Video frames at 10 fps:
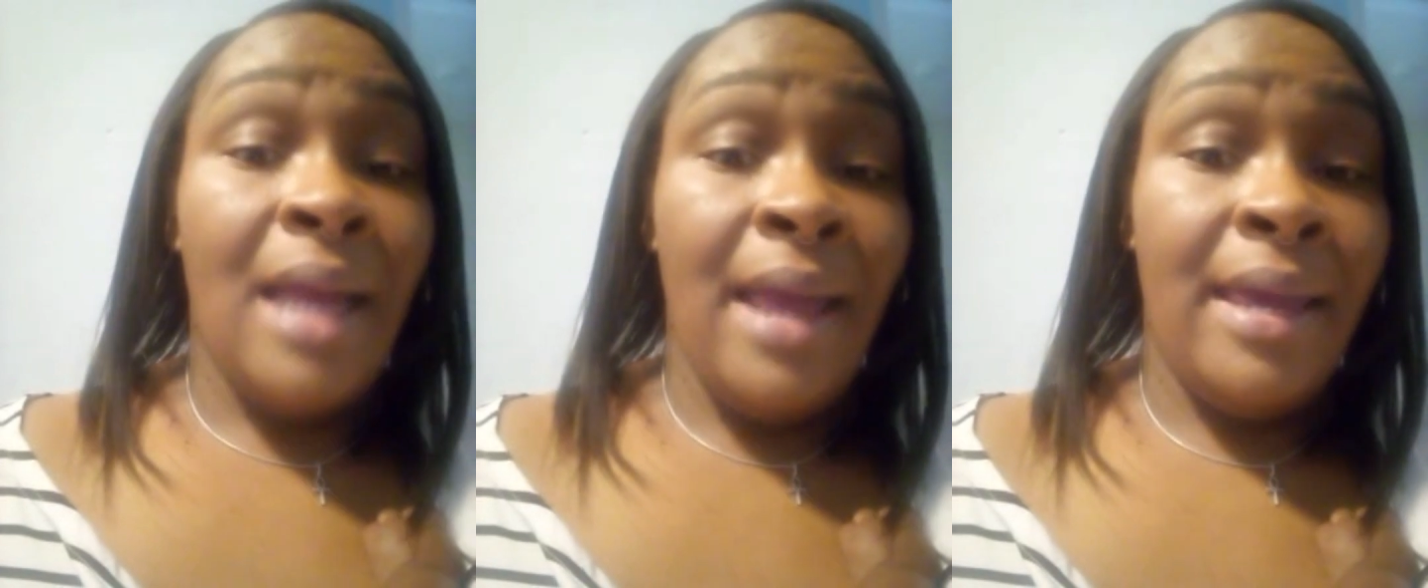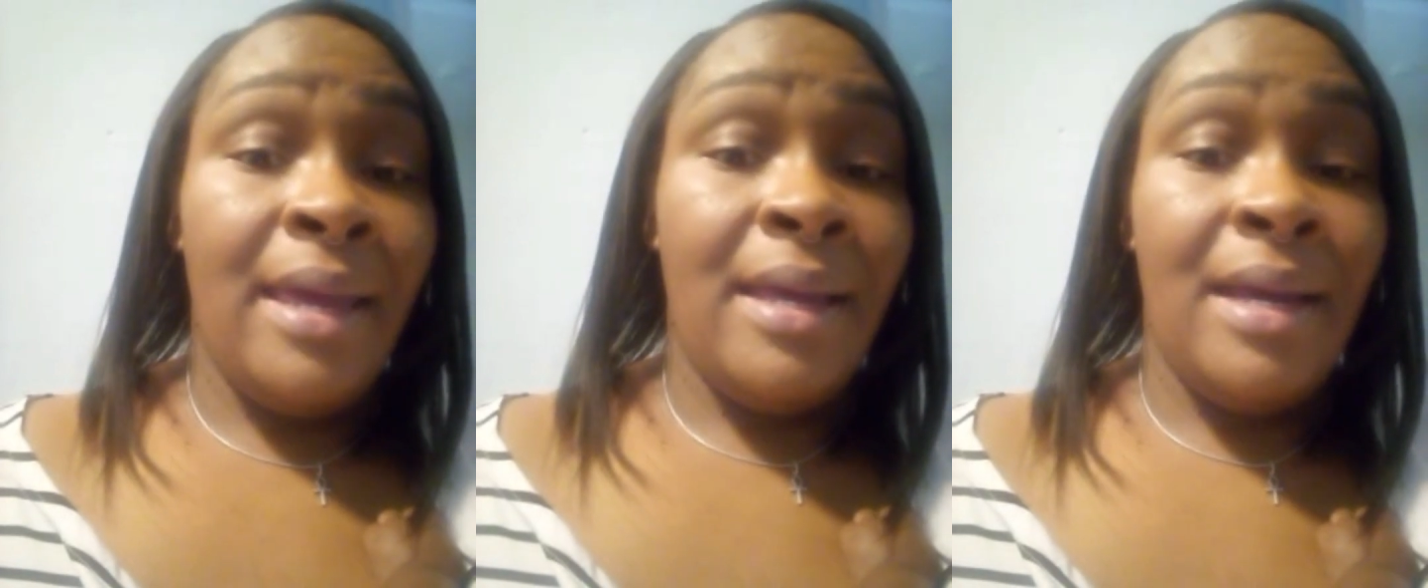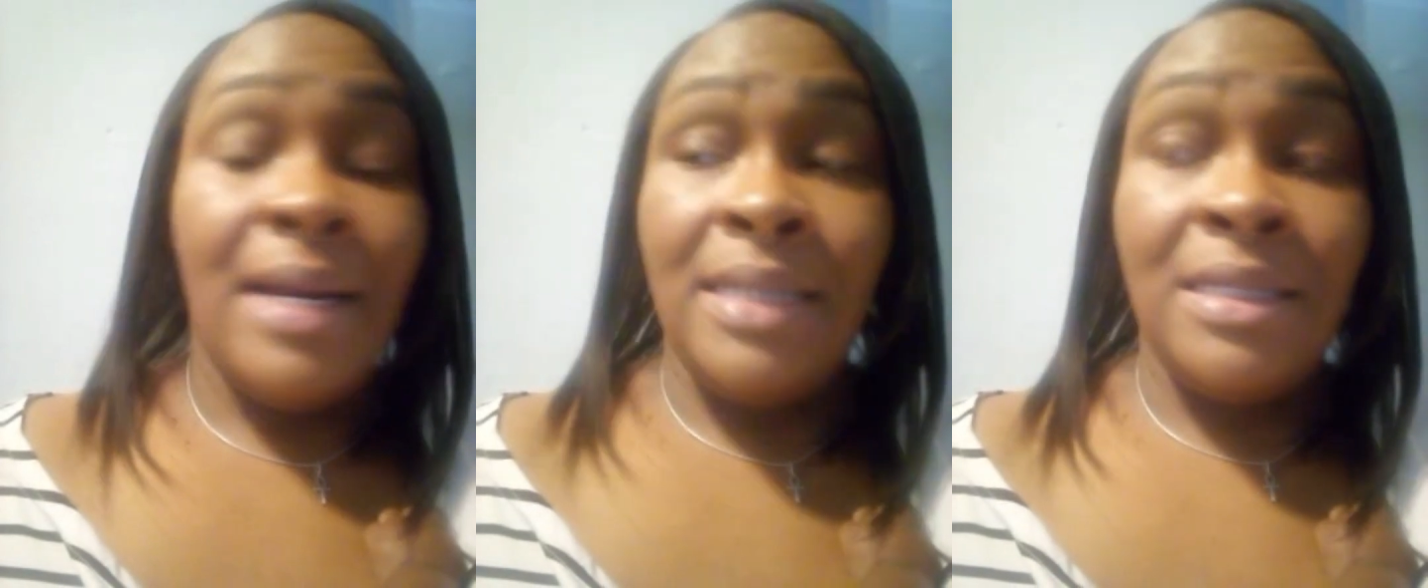like it.
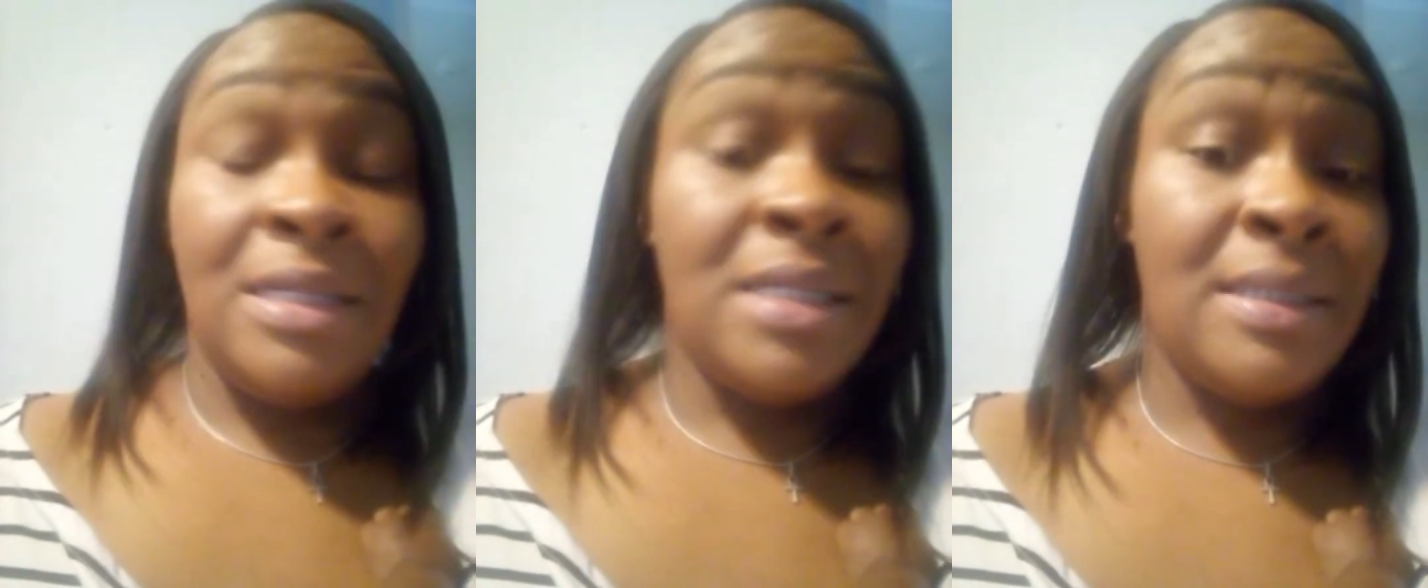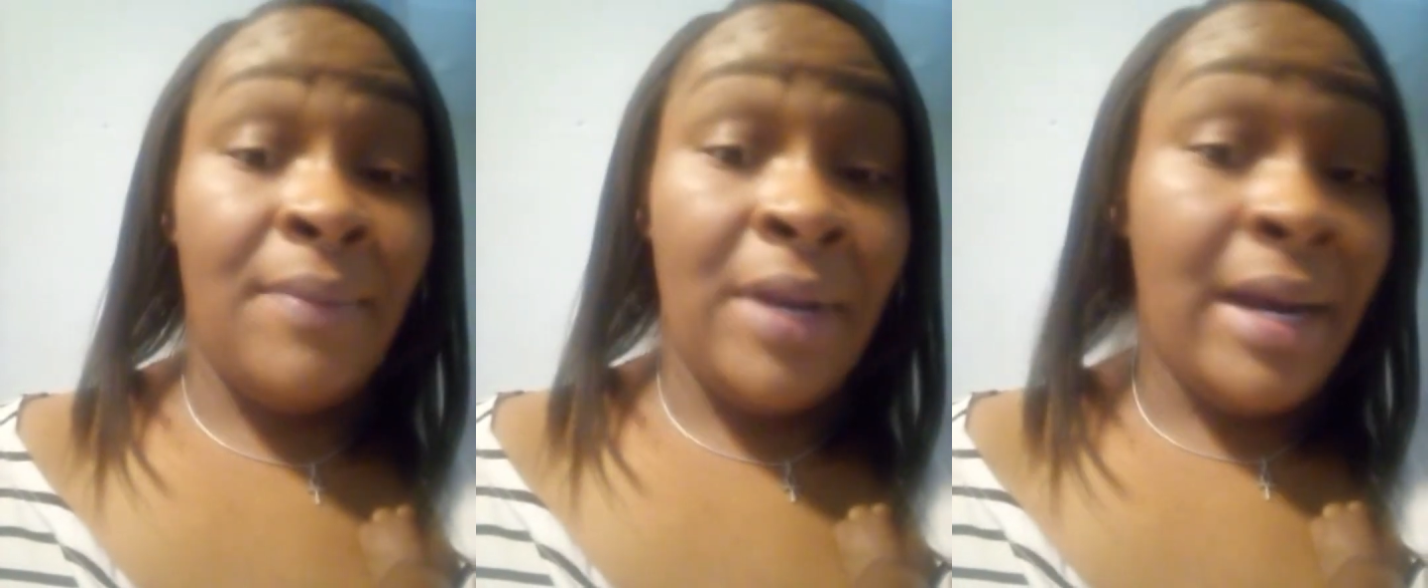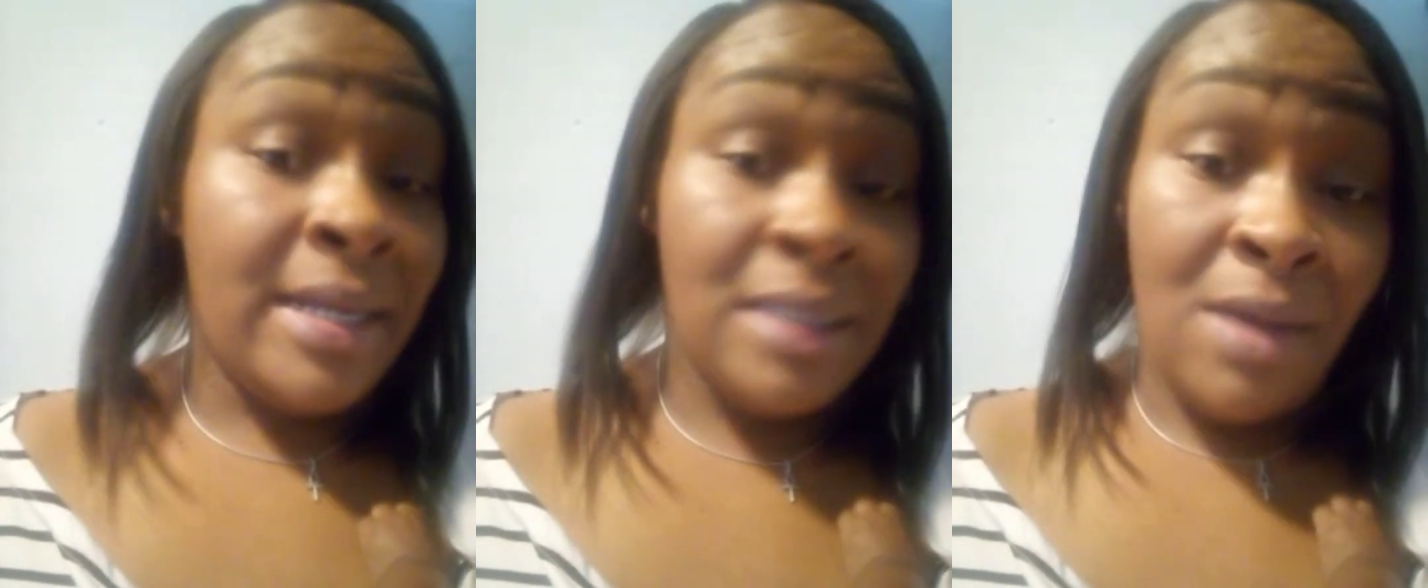And this is something
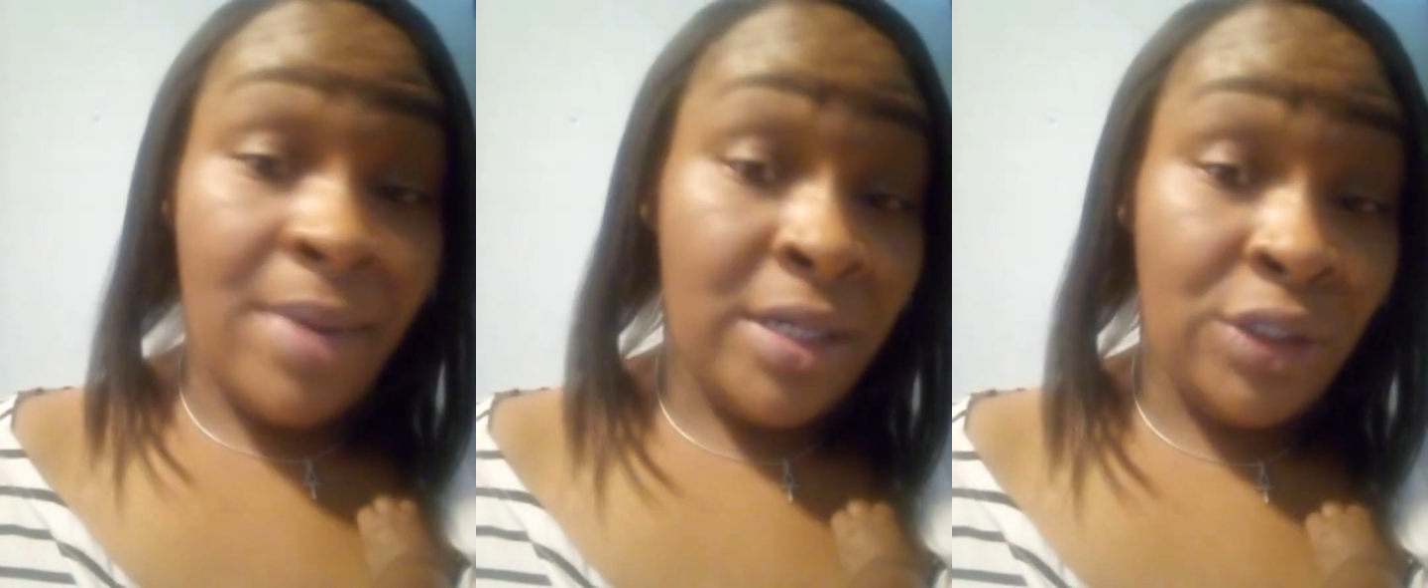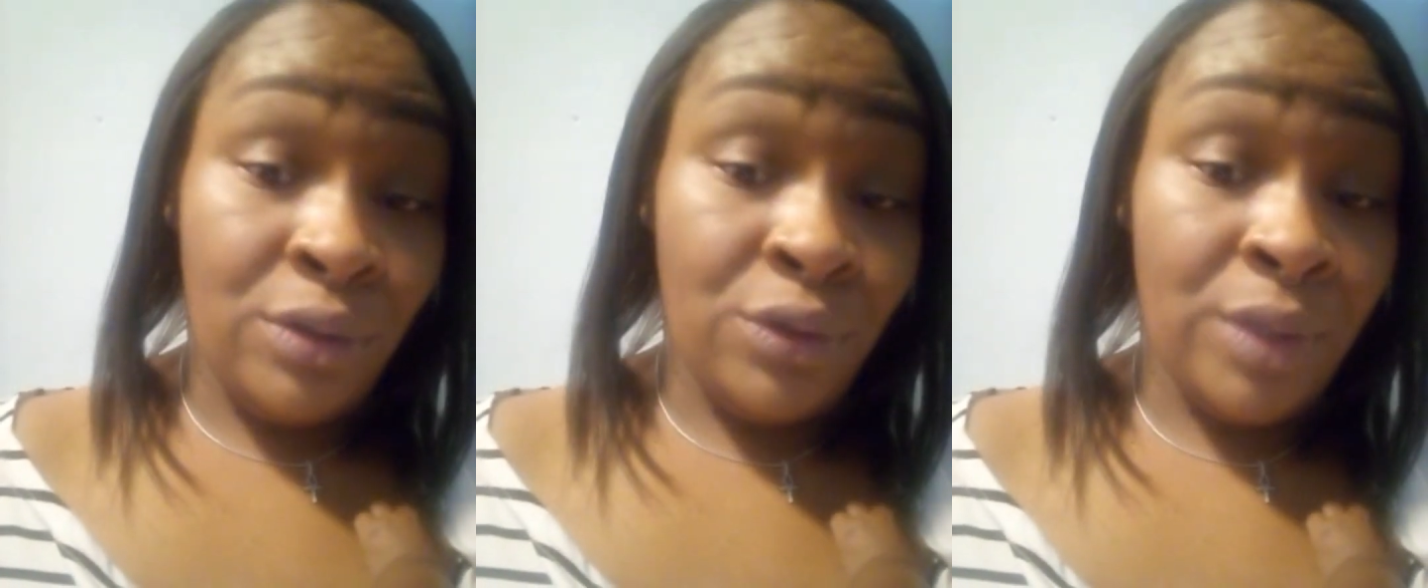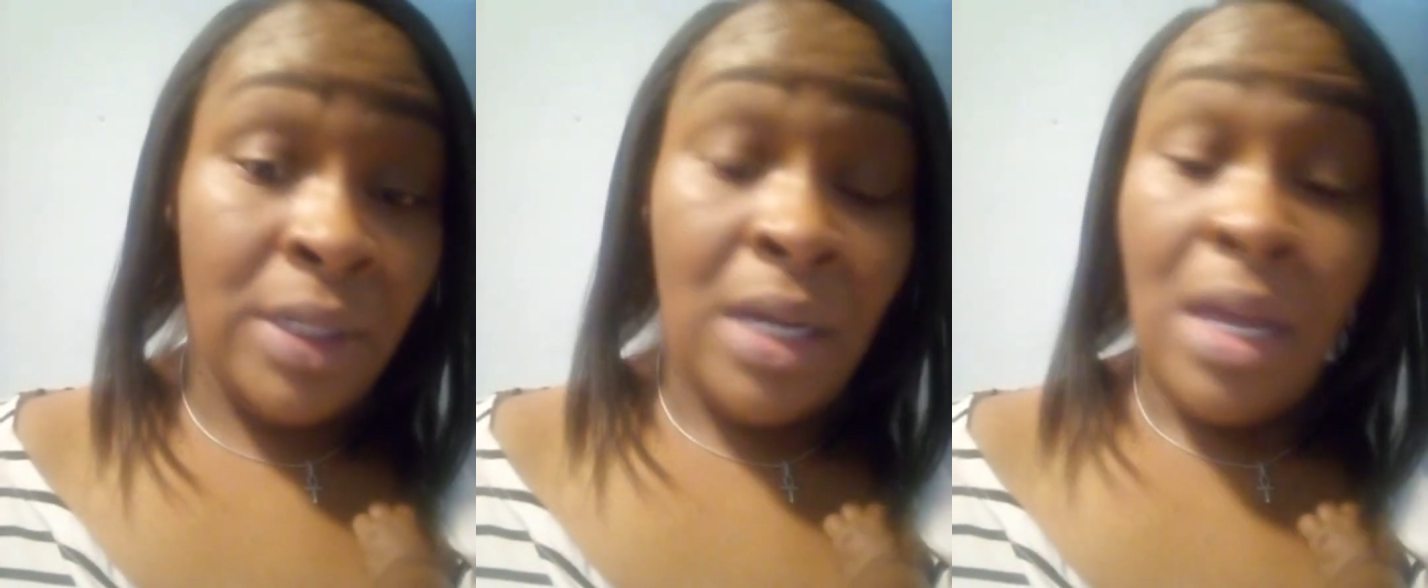that I tell my
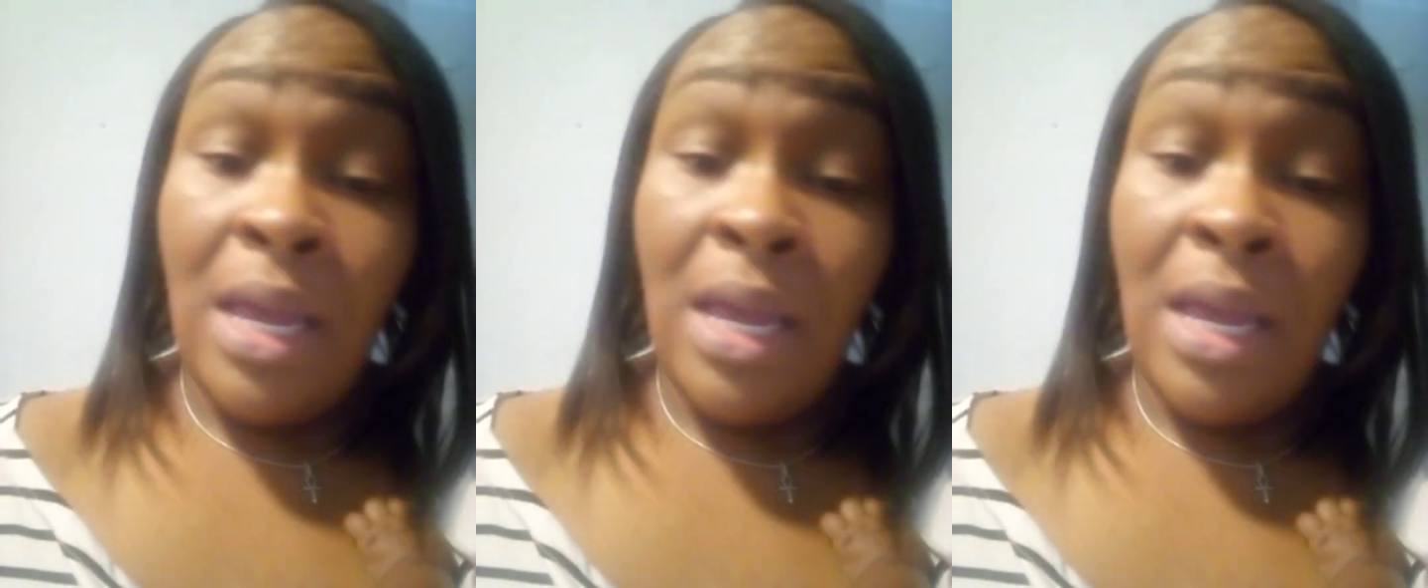children.